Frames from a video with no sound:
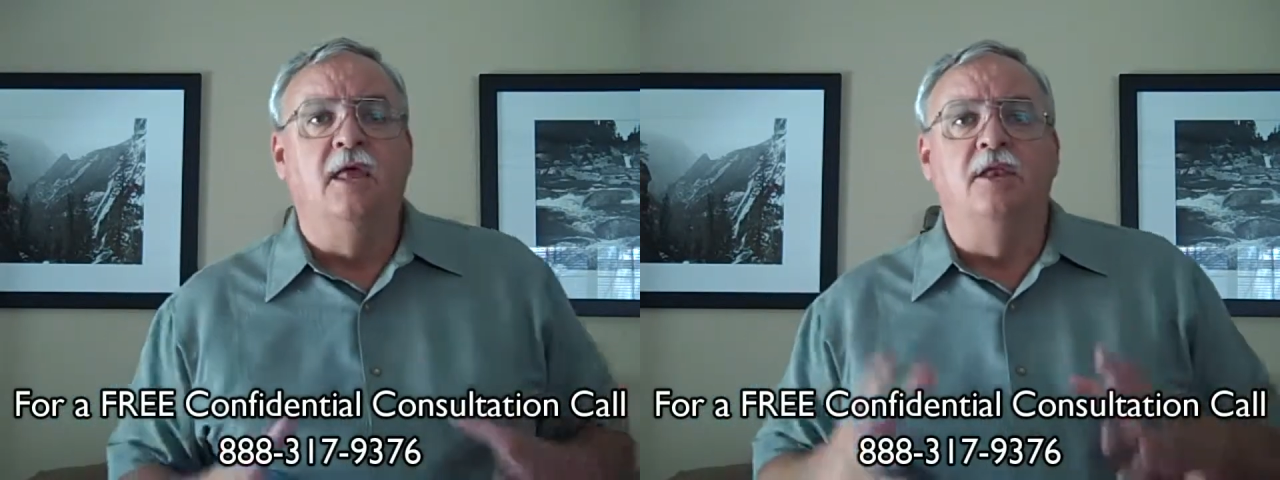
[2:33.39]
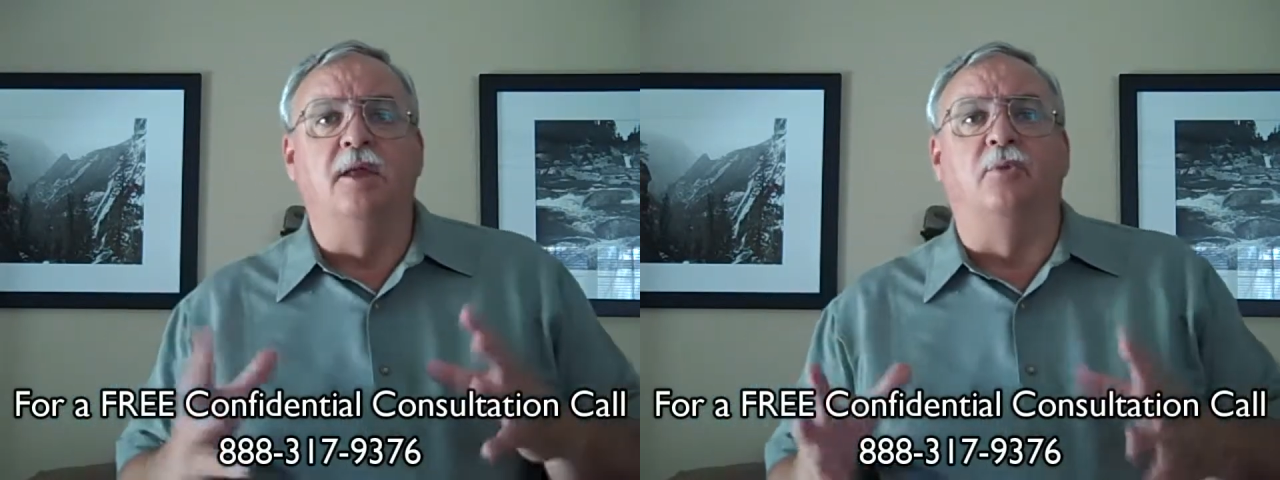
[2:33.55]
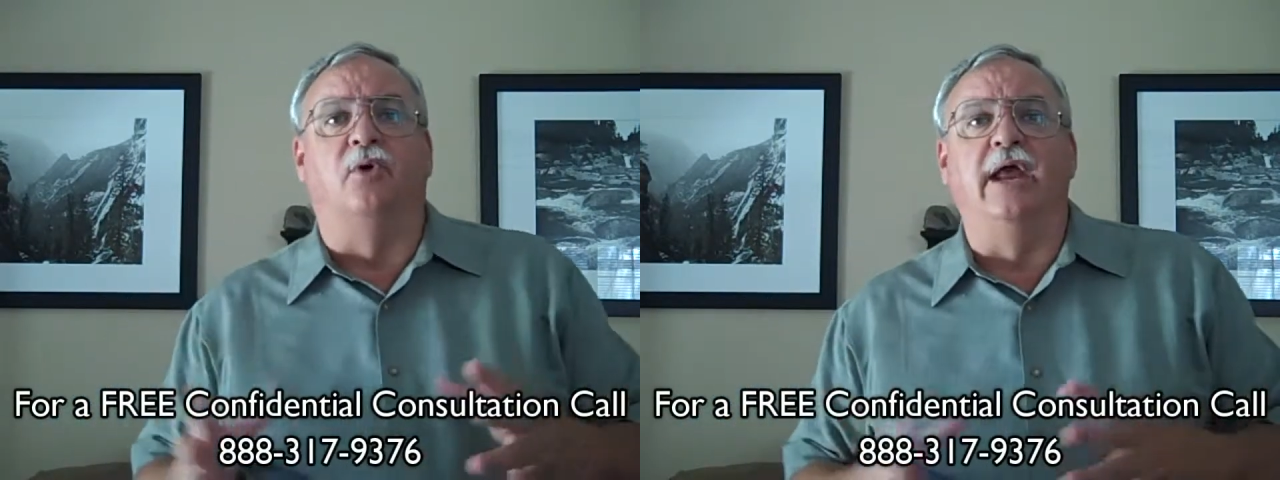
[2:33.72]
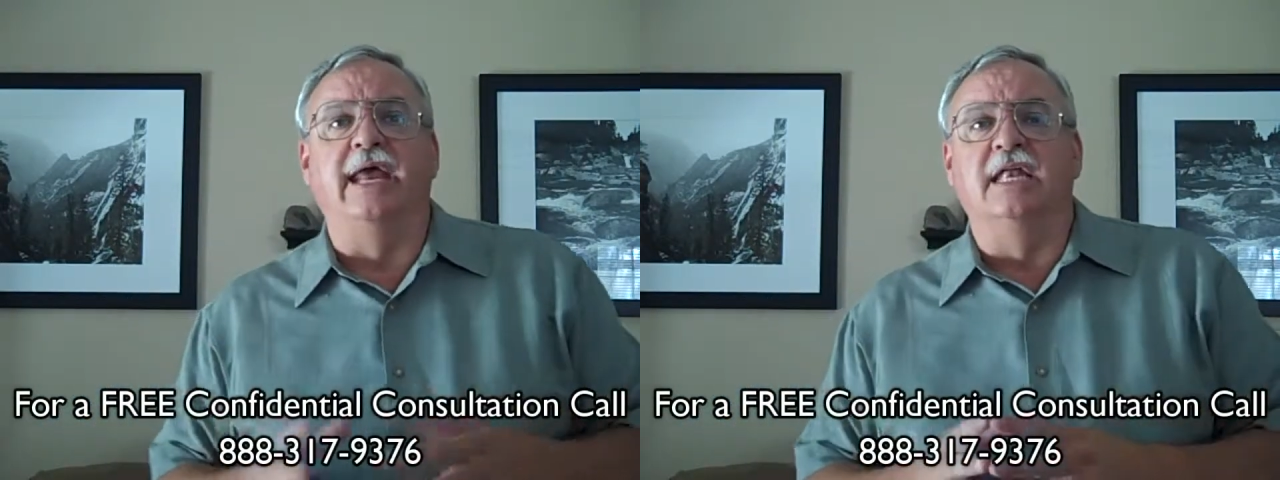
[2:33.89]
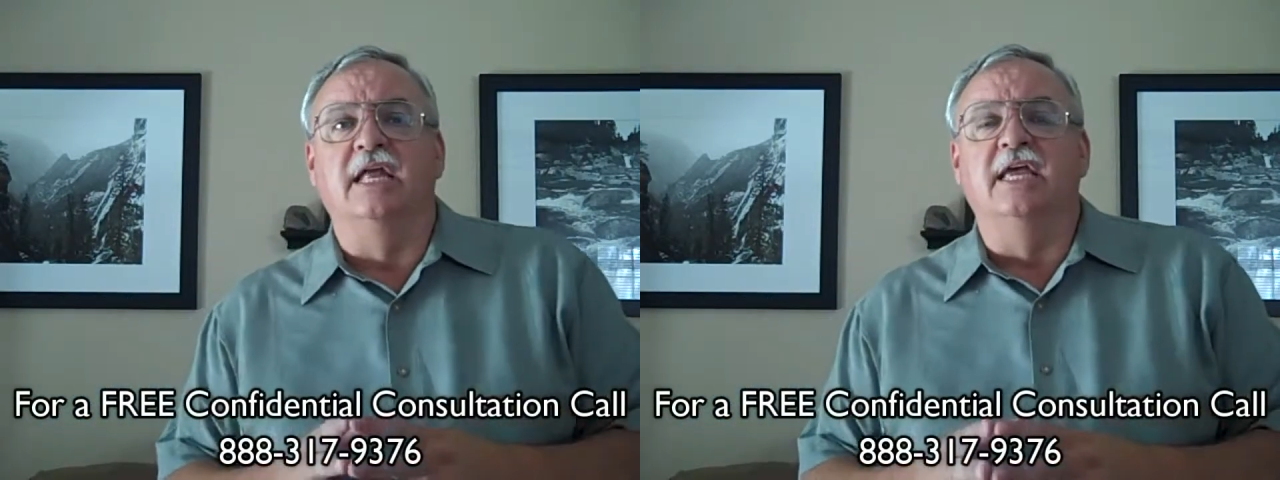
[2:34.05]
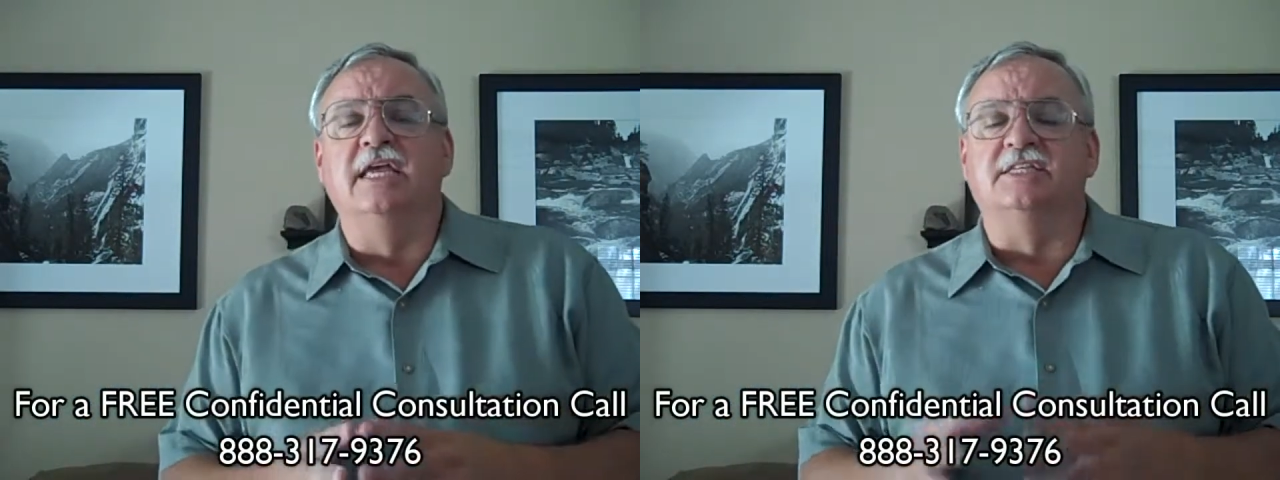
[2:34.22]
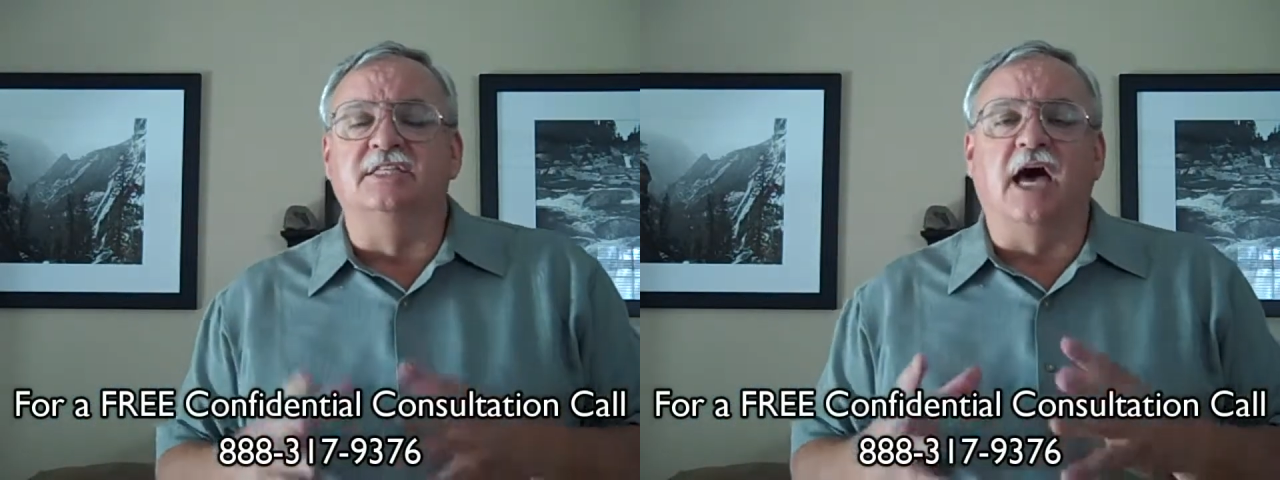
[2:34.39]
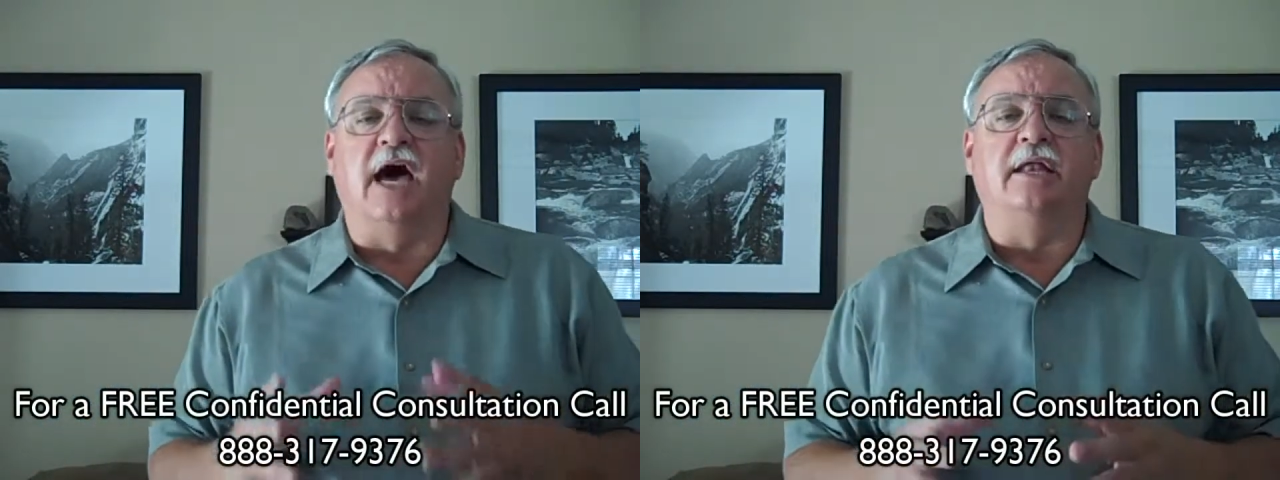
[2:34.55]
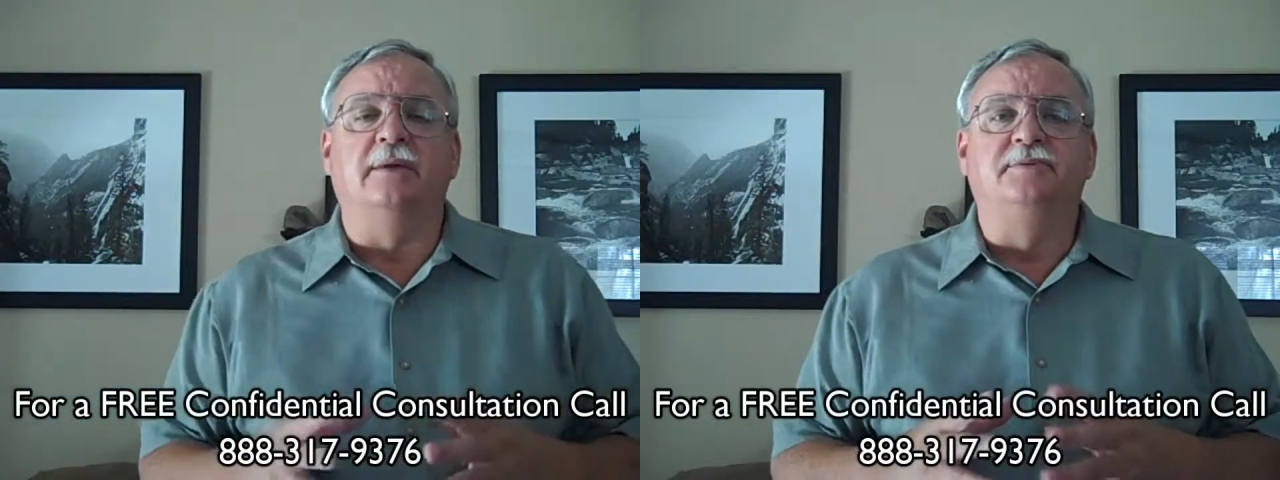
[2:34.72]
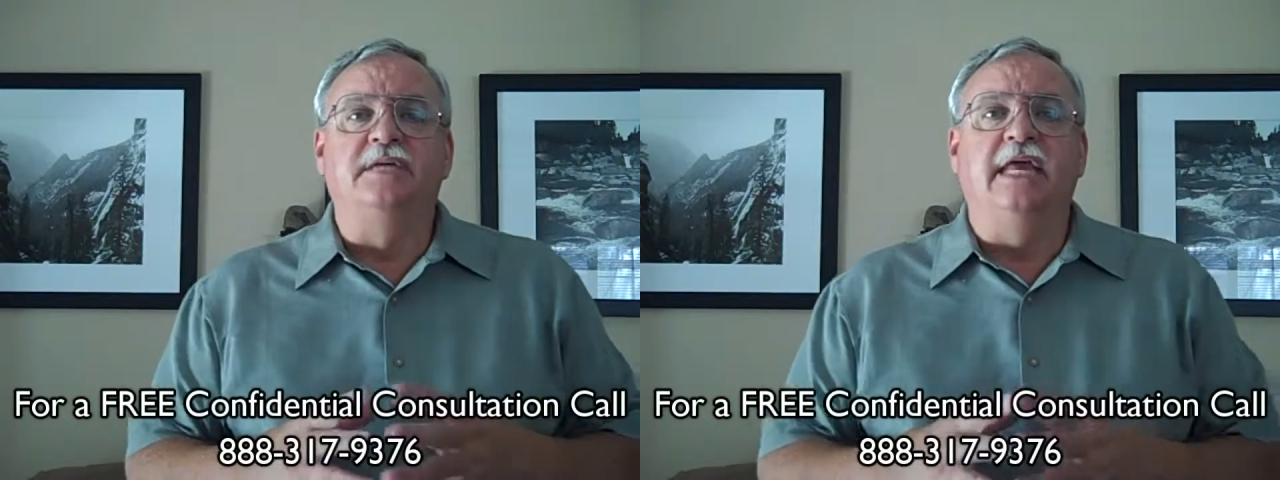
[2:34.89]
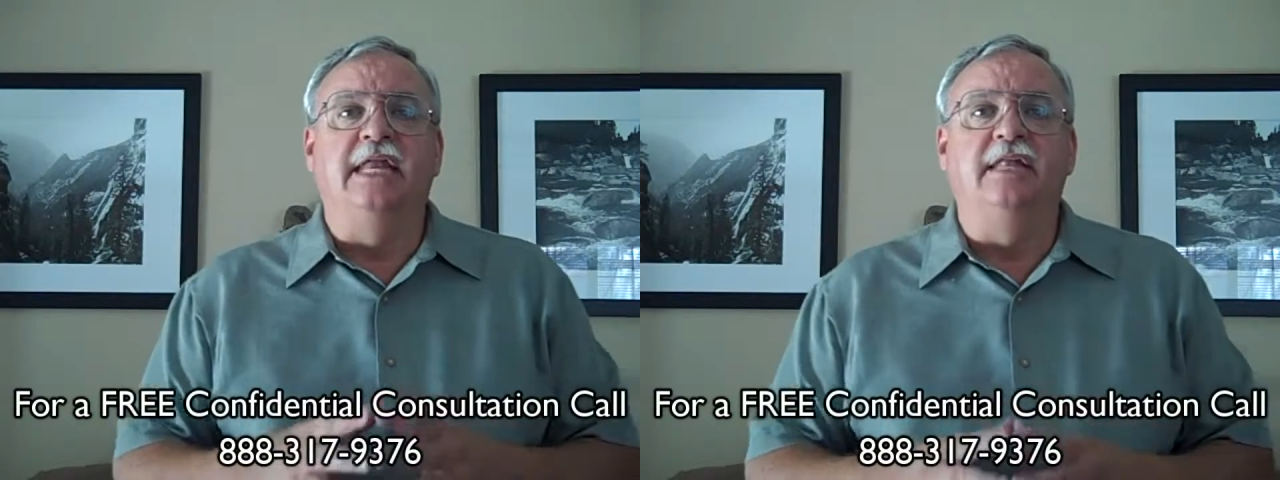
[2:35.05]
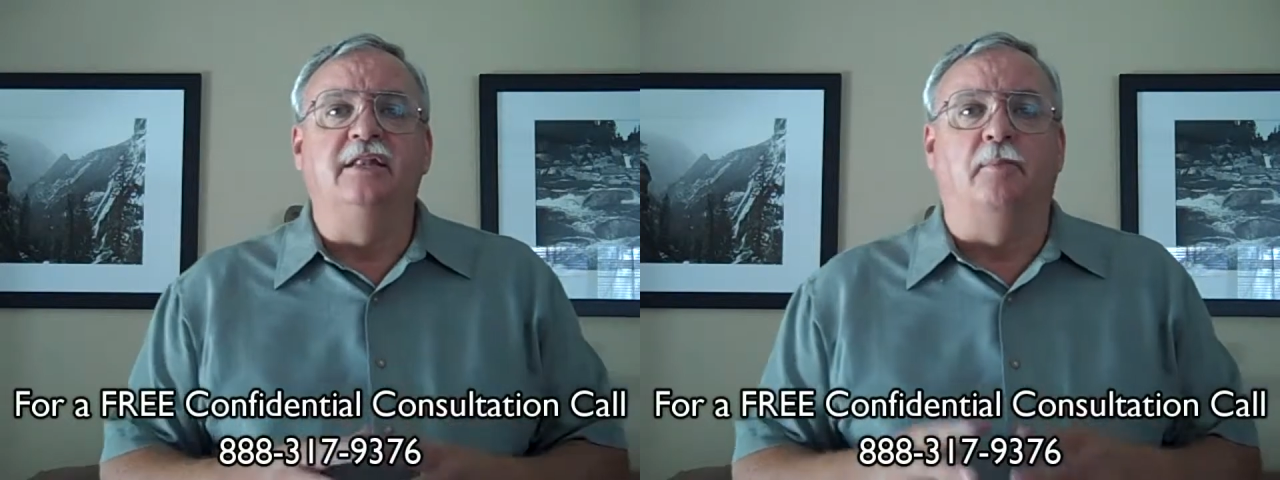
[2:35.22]
Number eight is not
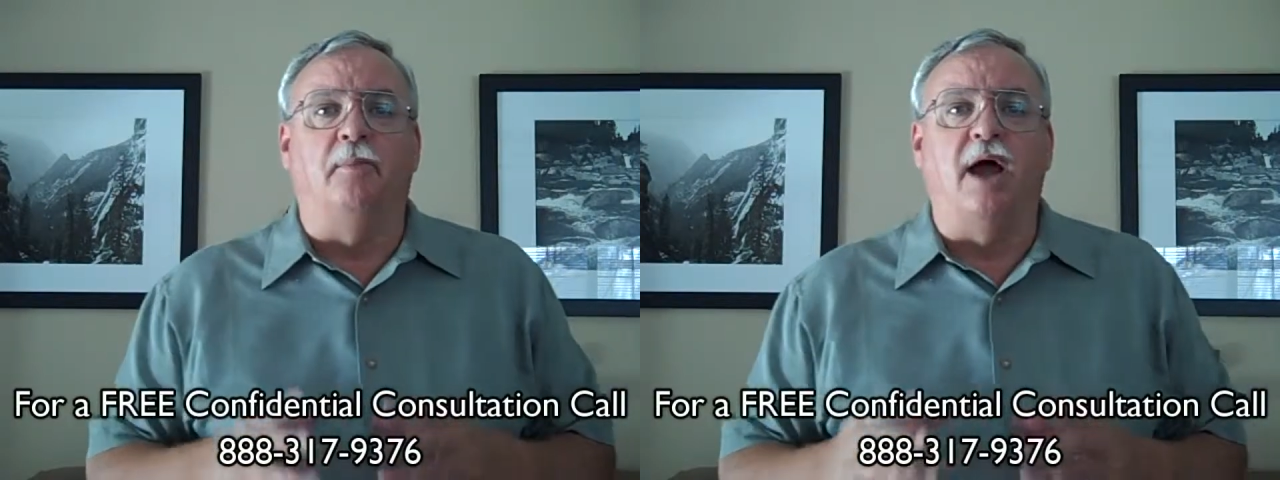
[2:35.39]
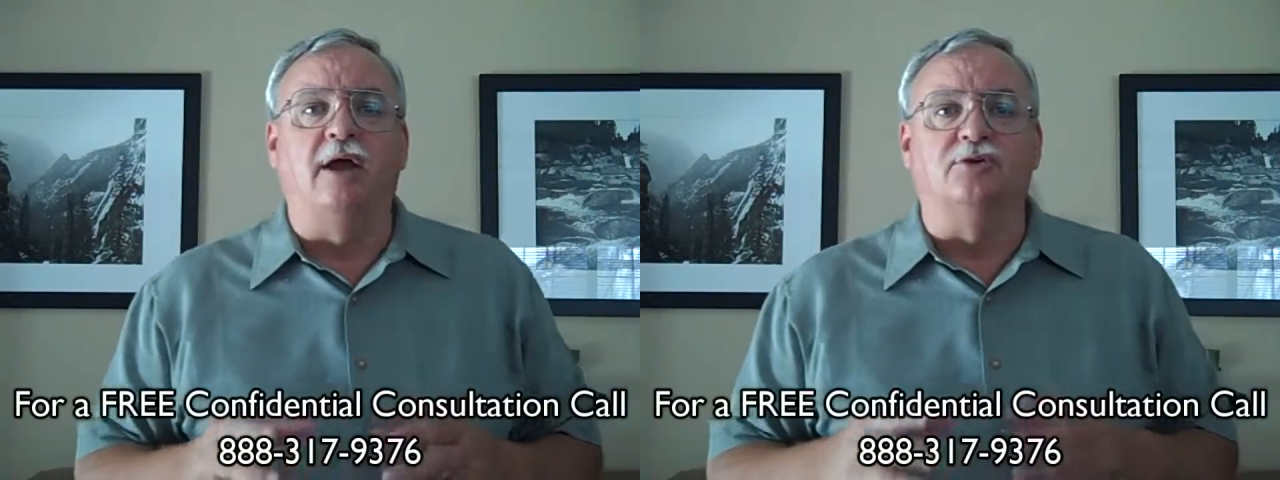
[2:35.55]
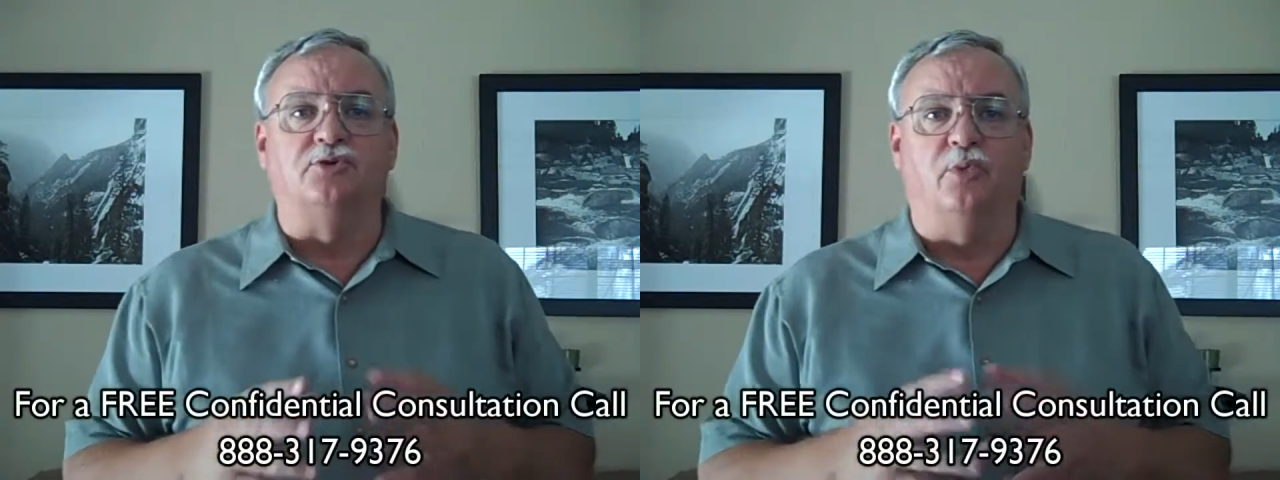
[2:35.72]
obtaining the buyer's